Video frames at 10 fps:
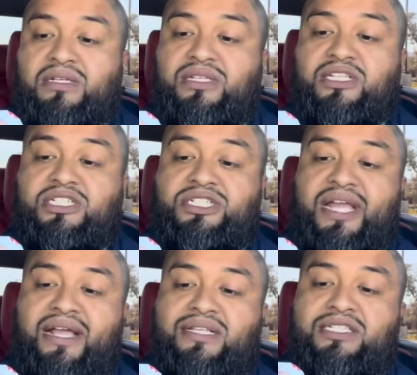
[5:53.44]
The
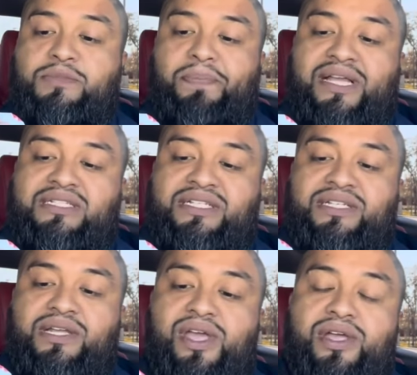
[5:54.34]
Jack's
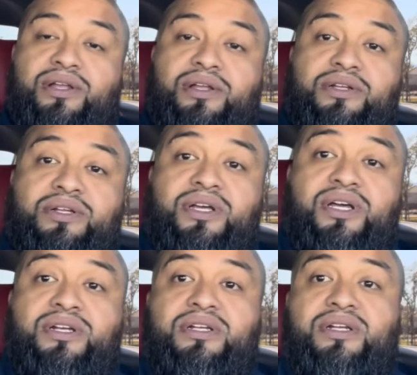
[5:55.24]
Spicy
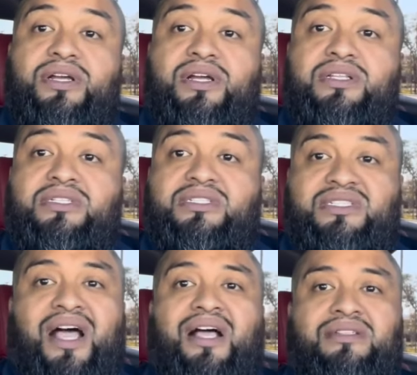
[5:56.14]
Good
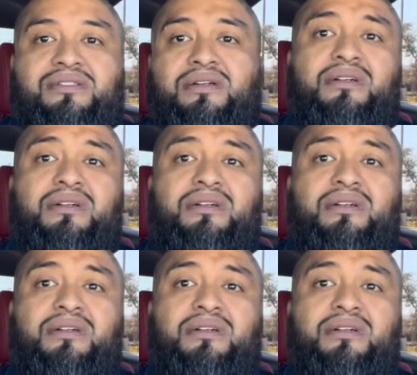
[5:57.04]
Sauce.